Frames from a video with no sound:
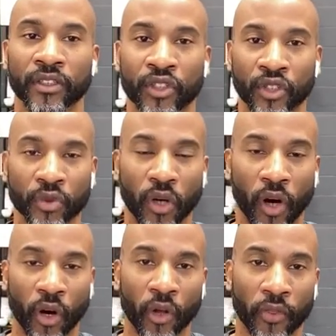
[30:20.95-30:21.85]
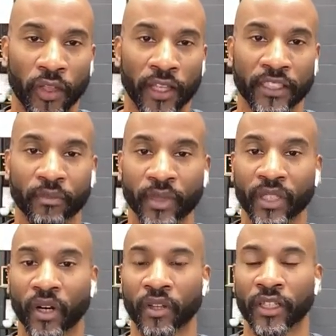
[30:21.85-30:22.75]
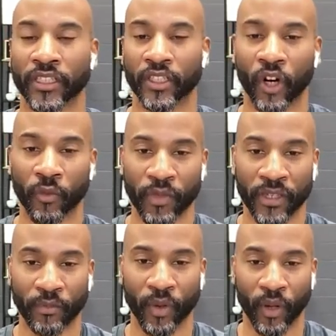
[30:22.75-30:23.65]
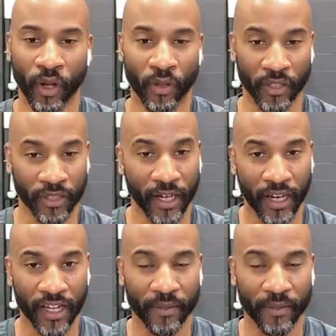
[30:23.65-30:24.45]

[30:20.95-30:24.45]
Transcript: do all things and be all things to all people all the time?